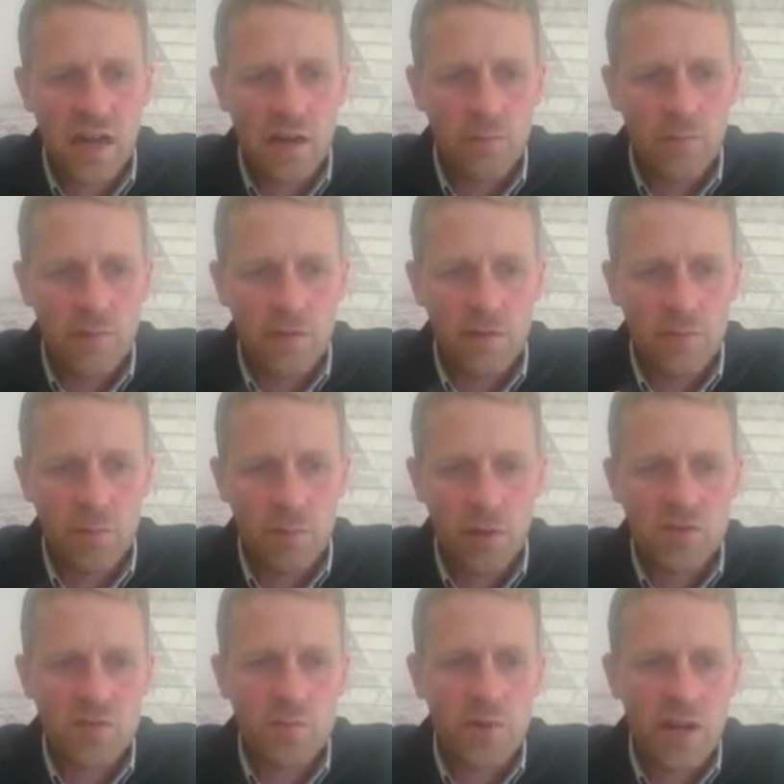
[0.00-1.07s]
we
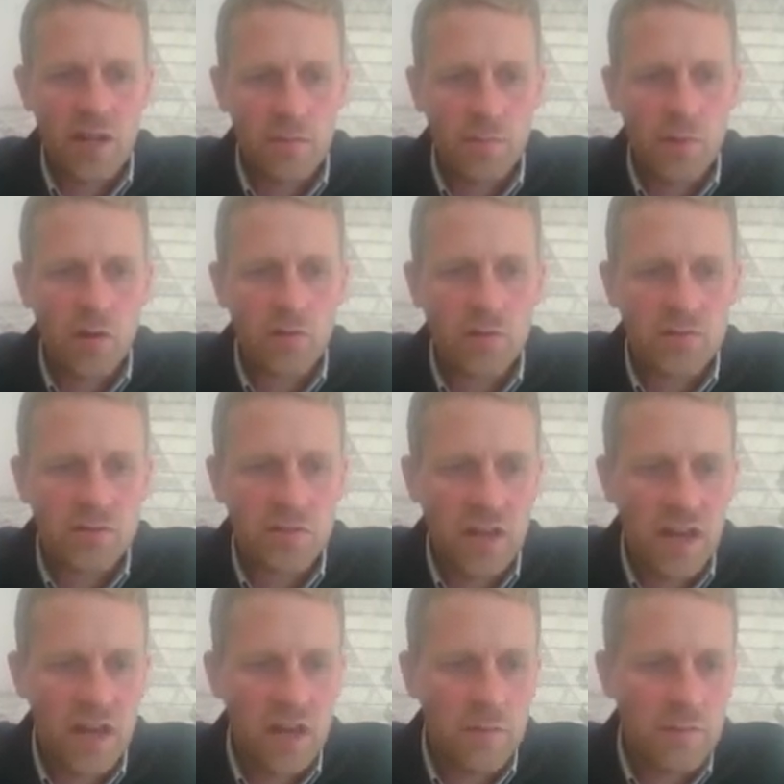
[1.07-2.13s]
want to break the mould
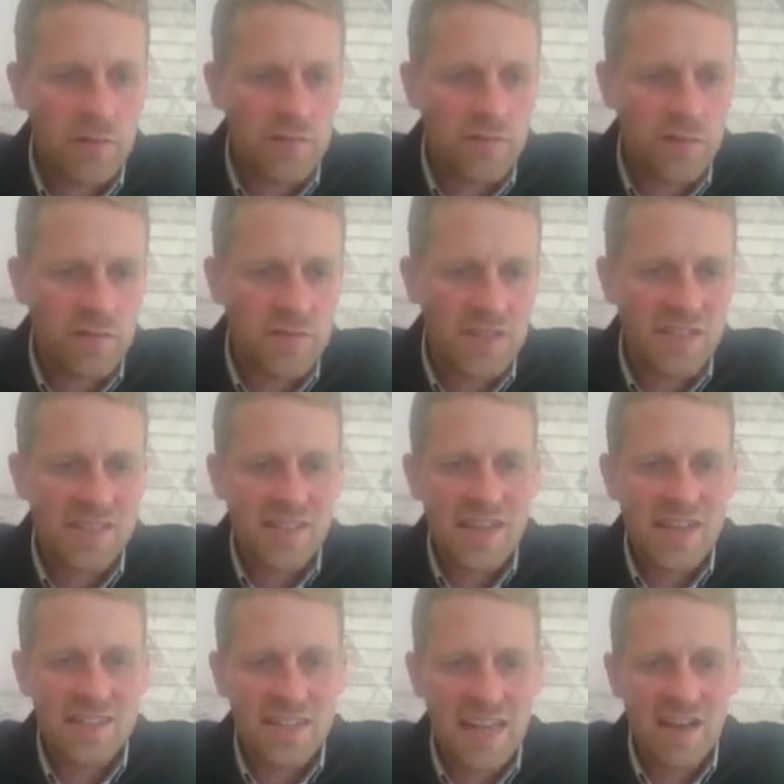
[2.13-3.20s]
of
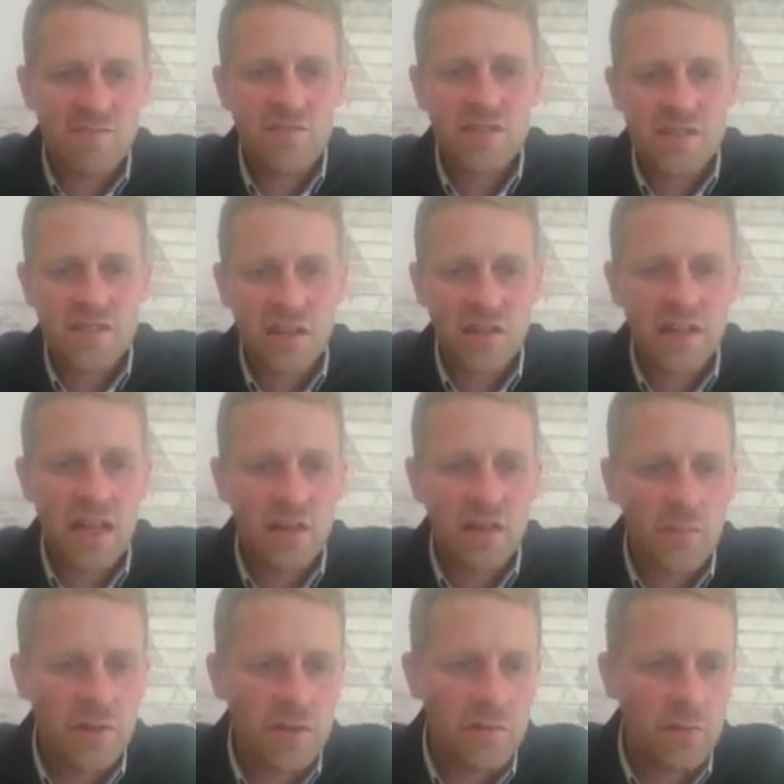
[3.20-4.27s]
dictating every single
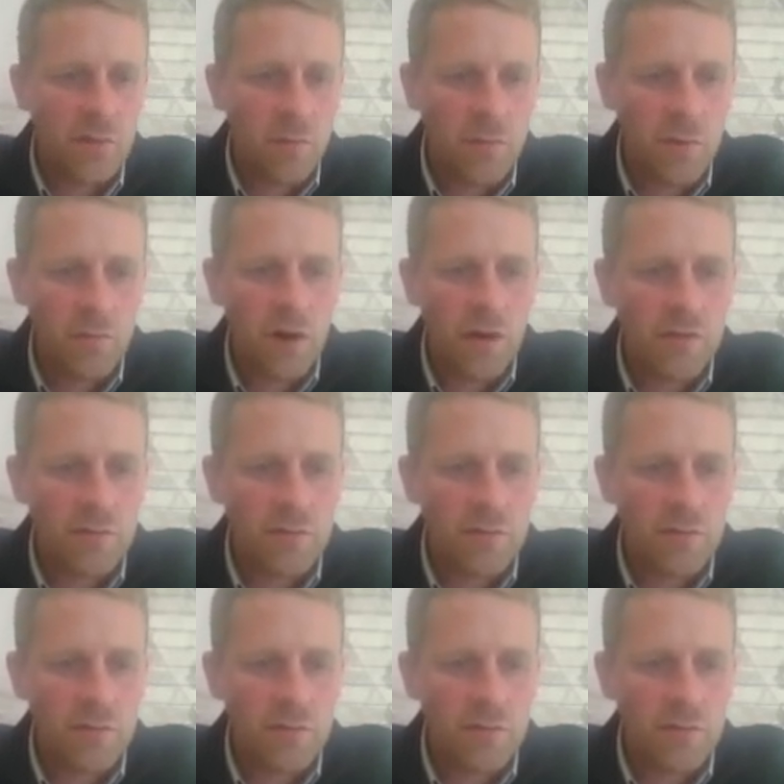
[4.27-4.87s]
element of what we want